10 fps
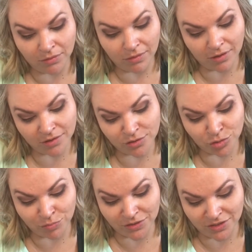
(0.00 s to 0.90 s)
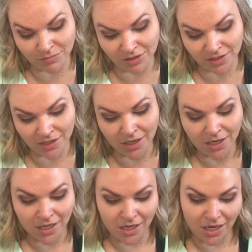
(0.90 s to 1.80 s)
and super similar,
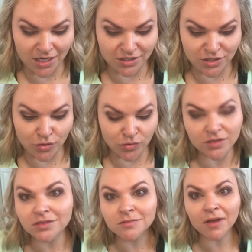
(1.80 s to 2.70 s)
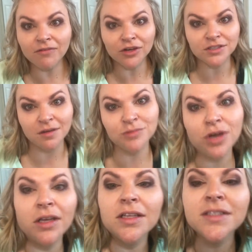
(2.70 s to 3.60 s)
and so this is my first time
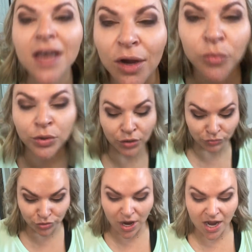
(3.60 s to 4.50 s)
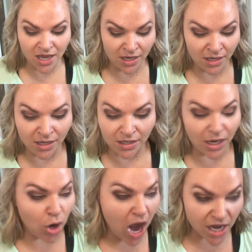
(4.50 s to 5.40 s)
trying this out. We're gonna try it.
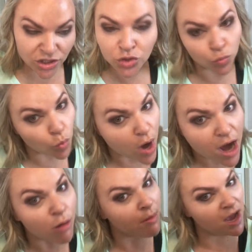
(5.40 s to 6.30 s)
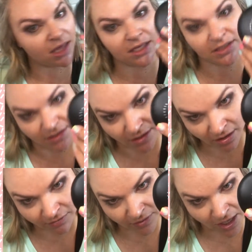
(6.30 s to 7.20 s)
Now, I swear by this
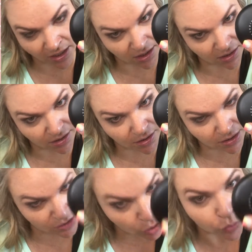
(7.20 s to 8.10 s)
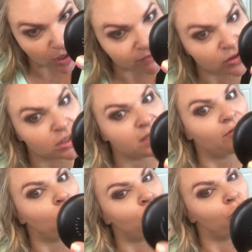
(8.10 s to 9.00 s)
stuff. Like, don't ever leave
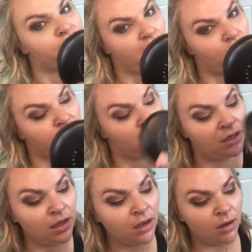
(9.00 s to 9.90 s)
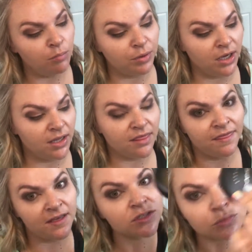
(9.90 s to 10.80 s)
home without it. But
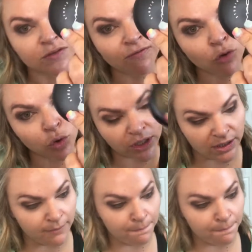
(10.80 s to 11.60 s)
this was $40,